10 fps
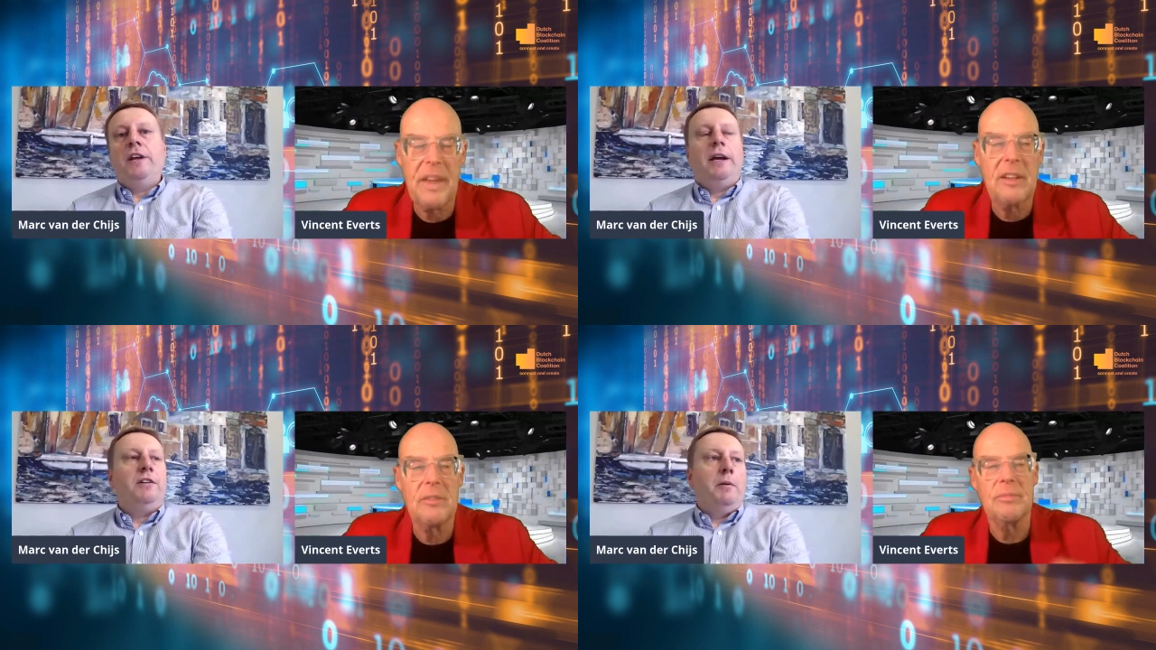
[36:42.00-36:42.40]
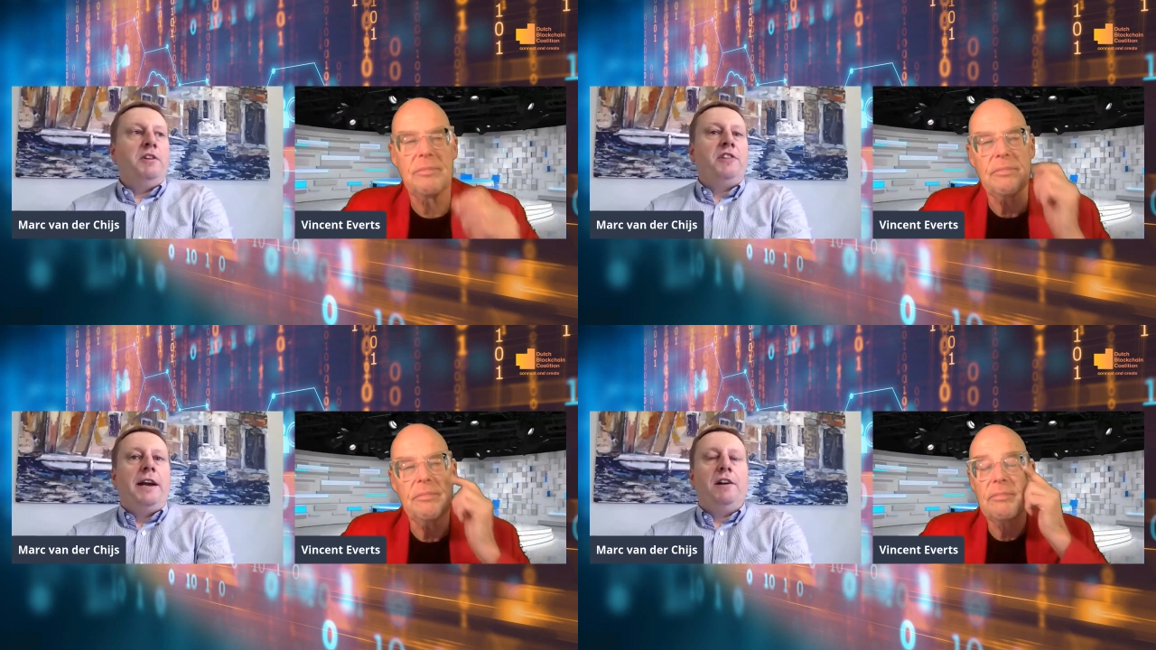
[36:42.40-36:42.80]
Speaker 1: and I mean,
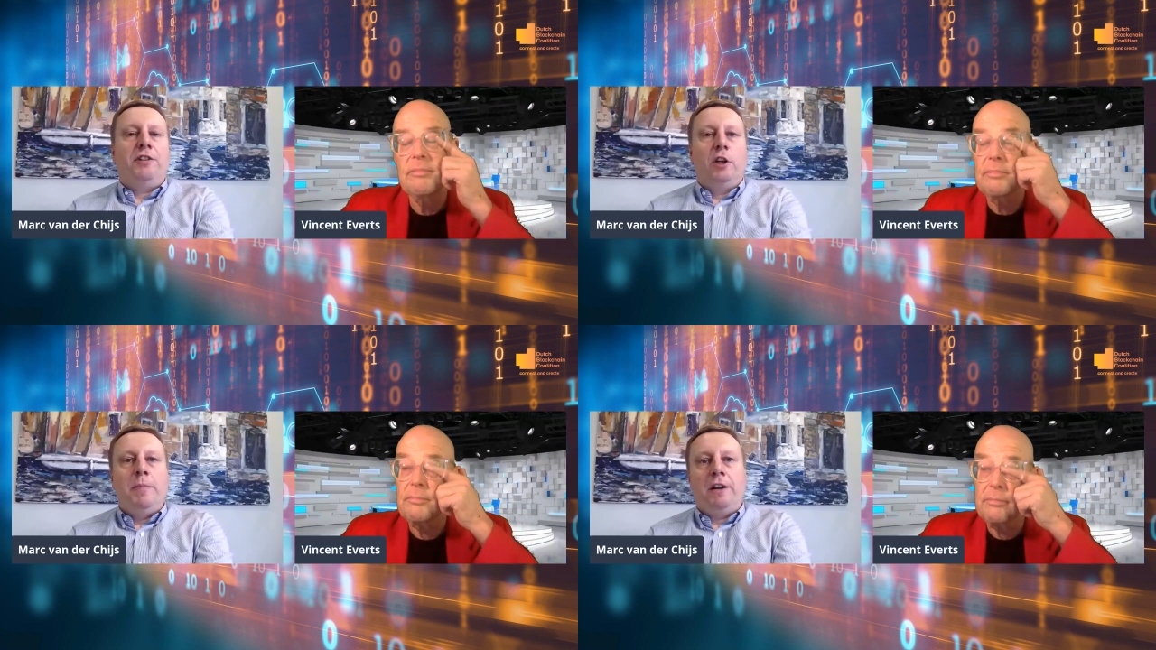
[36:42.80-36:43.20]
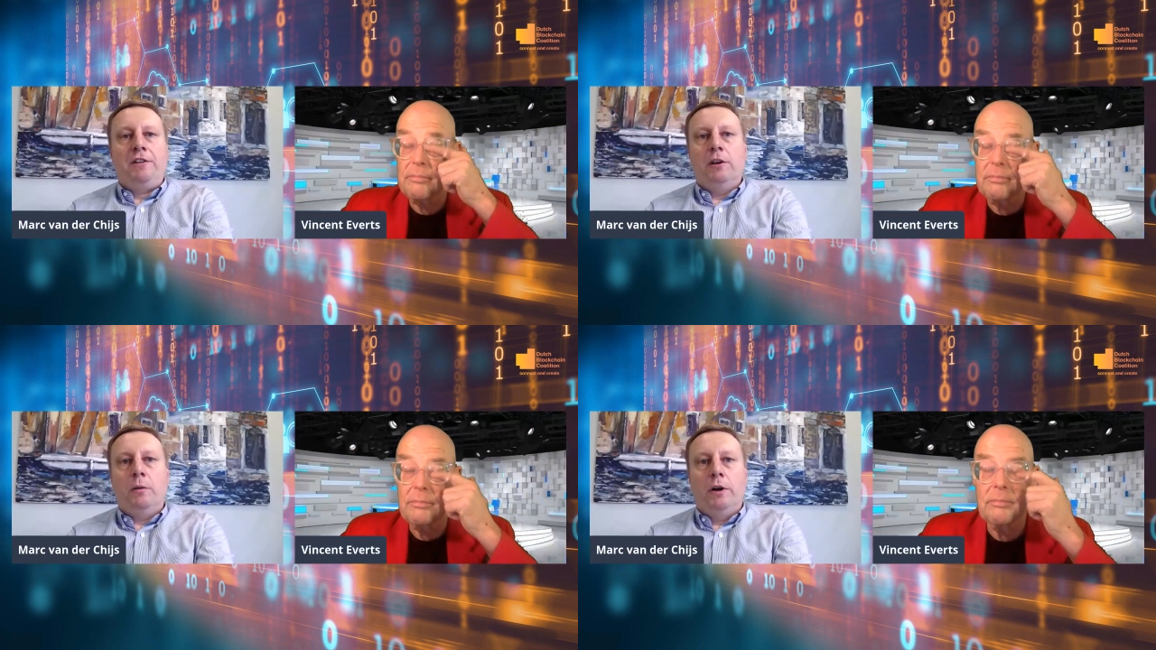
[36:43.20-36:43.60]
China is still the
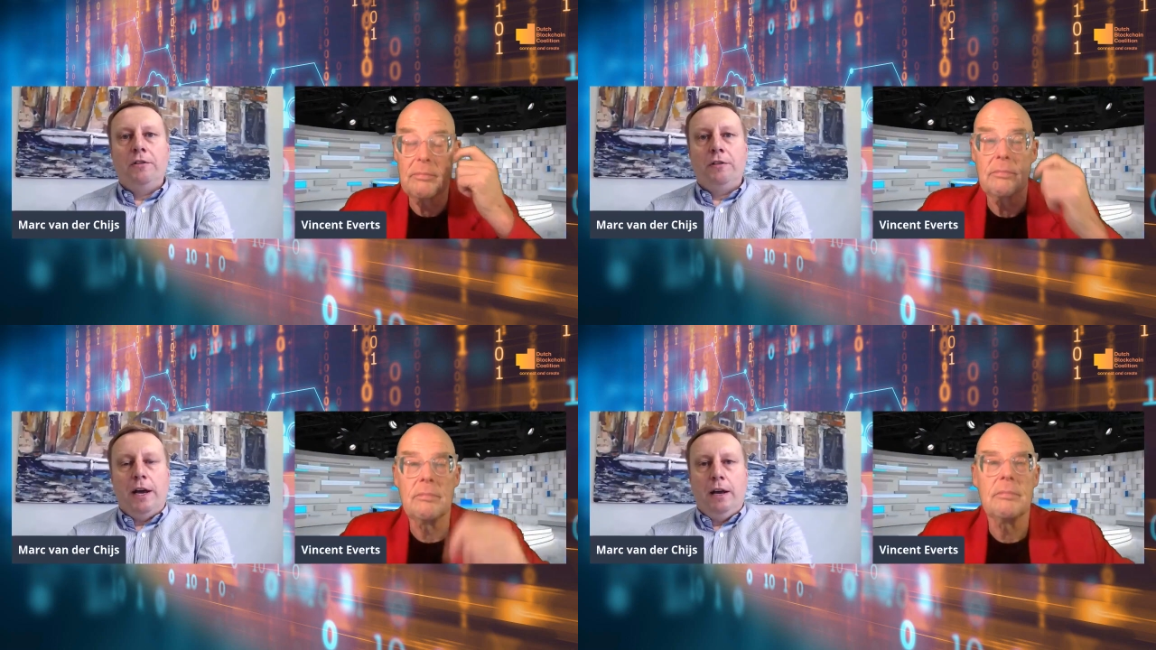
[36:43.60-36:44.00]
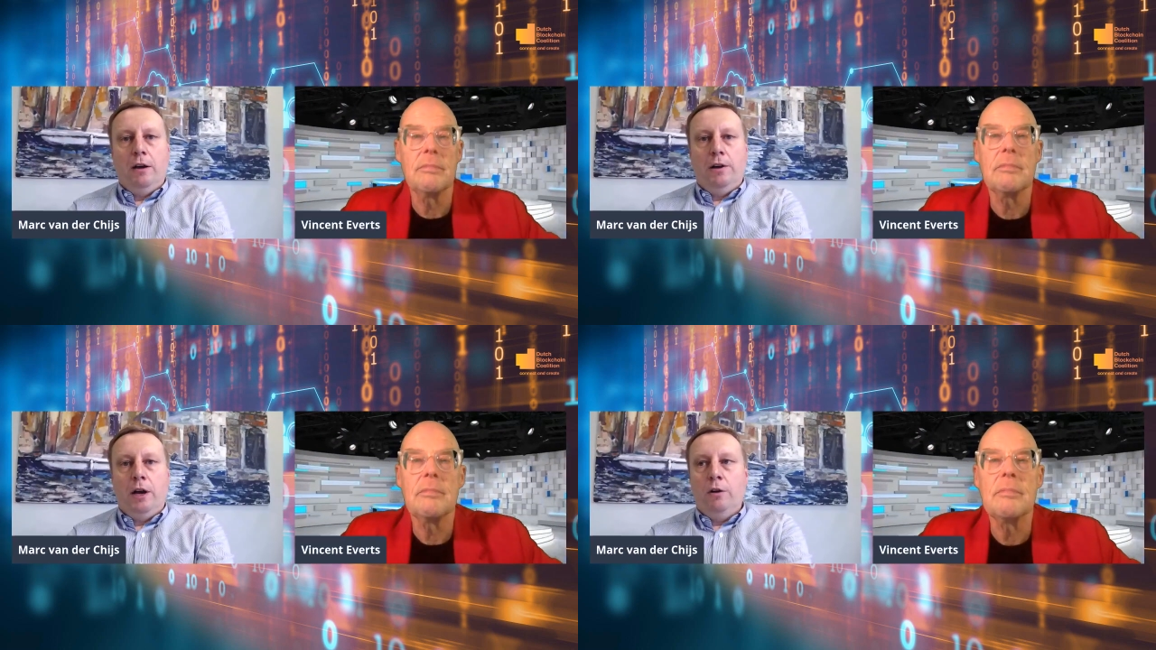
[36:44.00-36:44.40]
biggest in the world. They
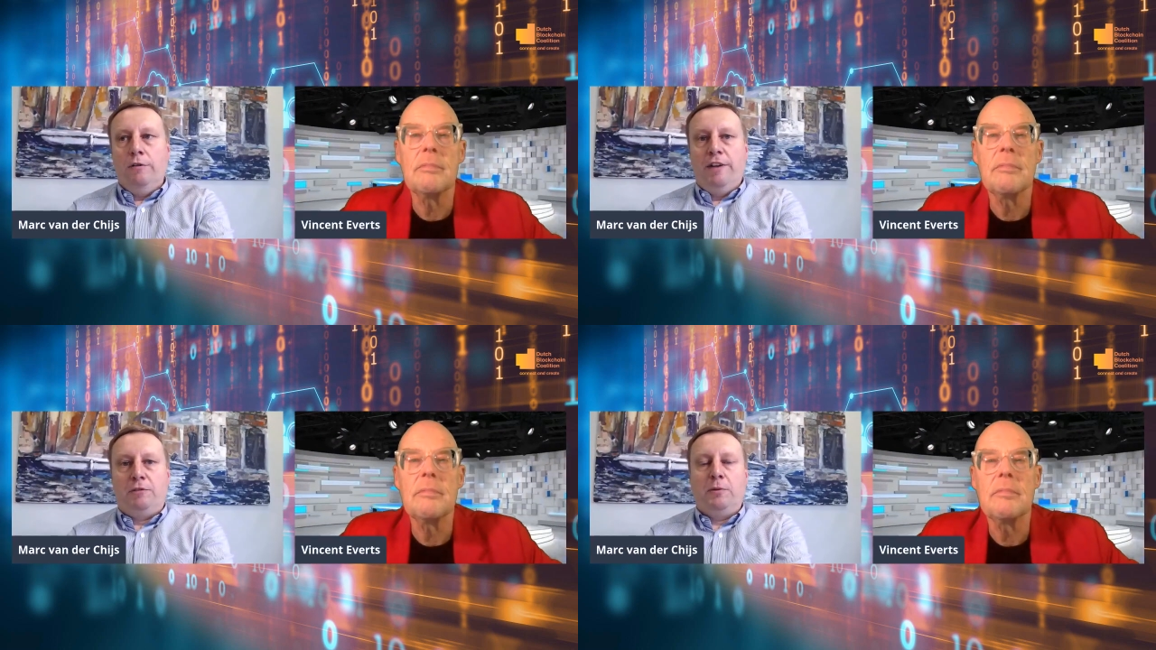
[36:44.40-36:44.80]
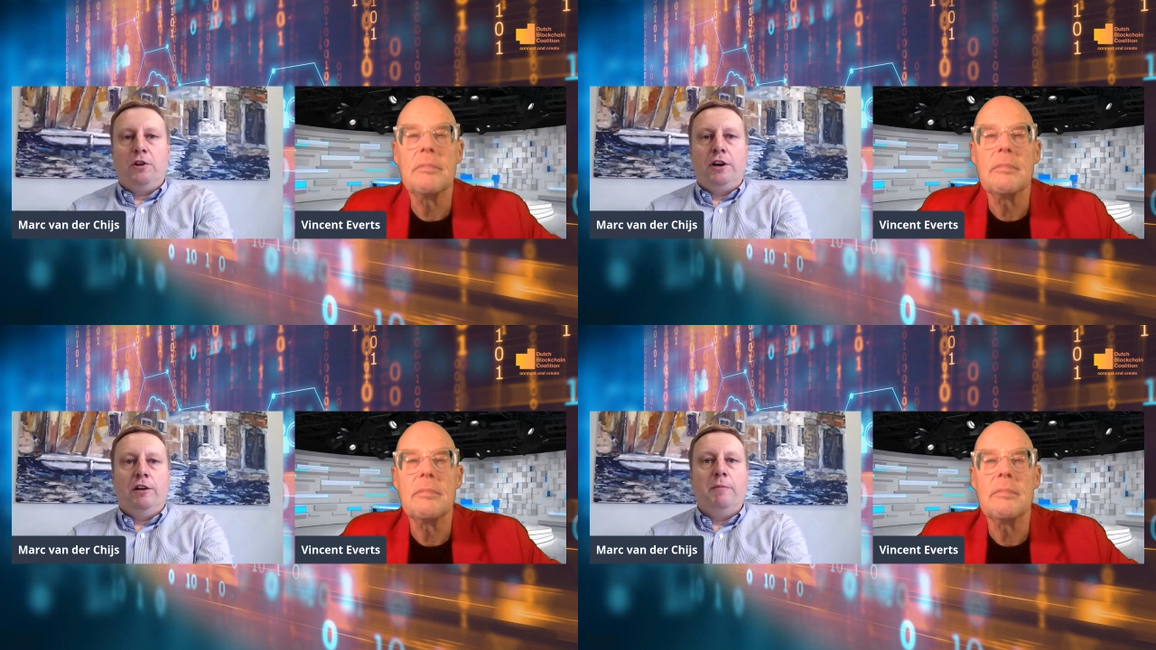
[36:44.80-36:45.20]
they own the vast
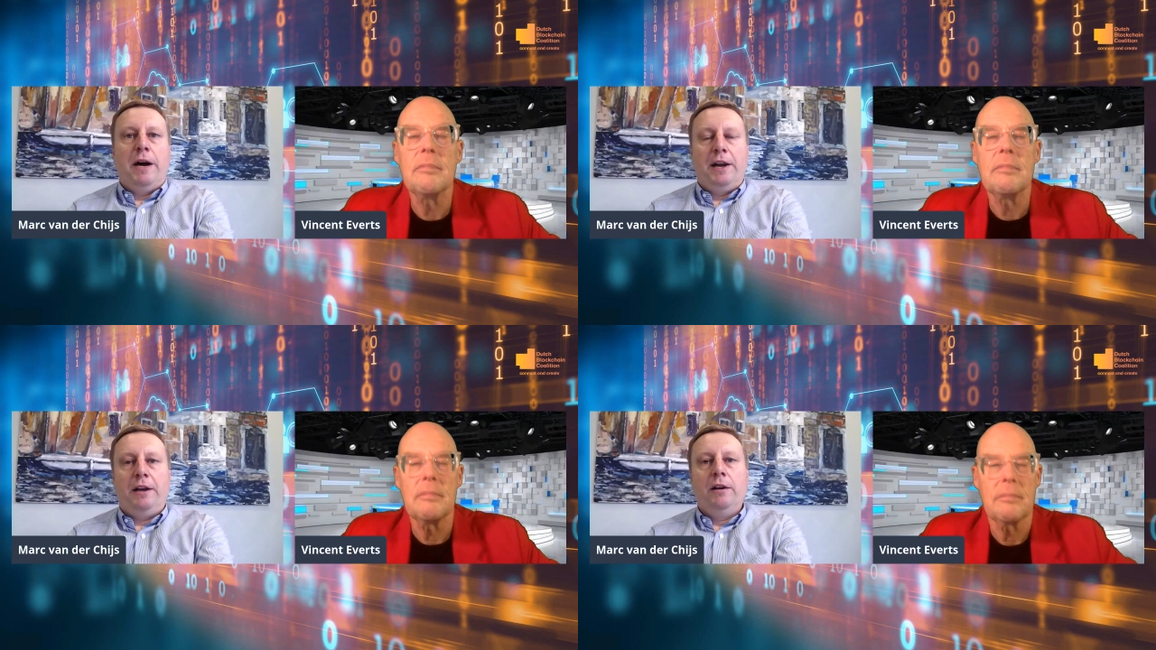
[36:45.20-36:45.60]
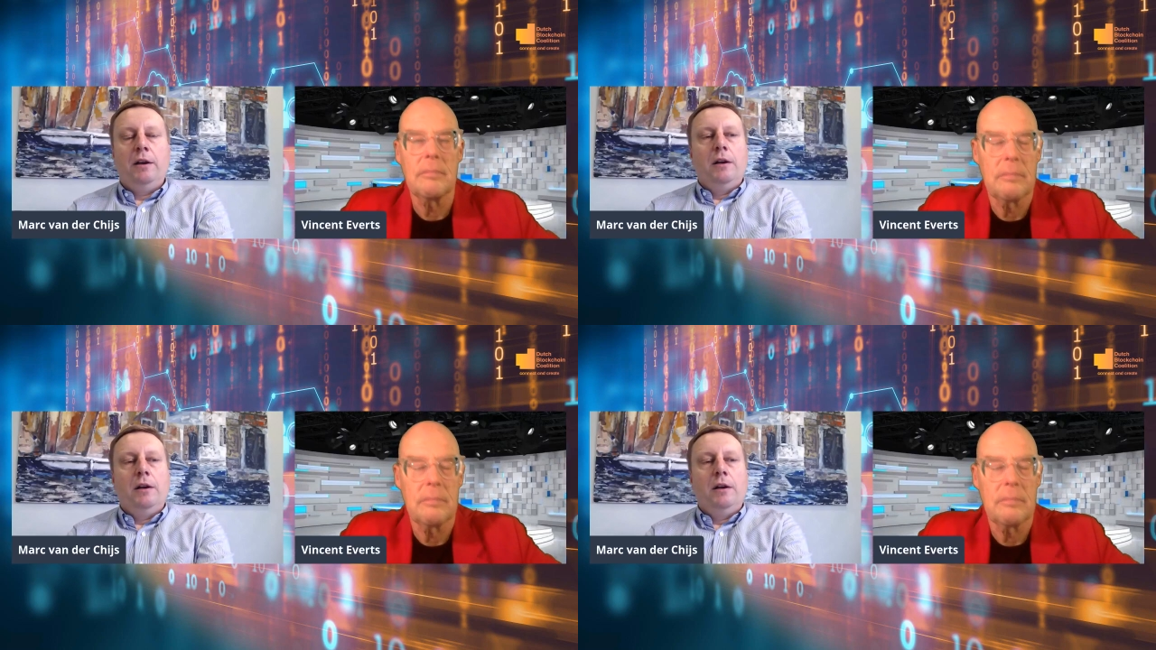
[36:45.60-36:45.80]
majority of mining.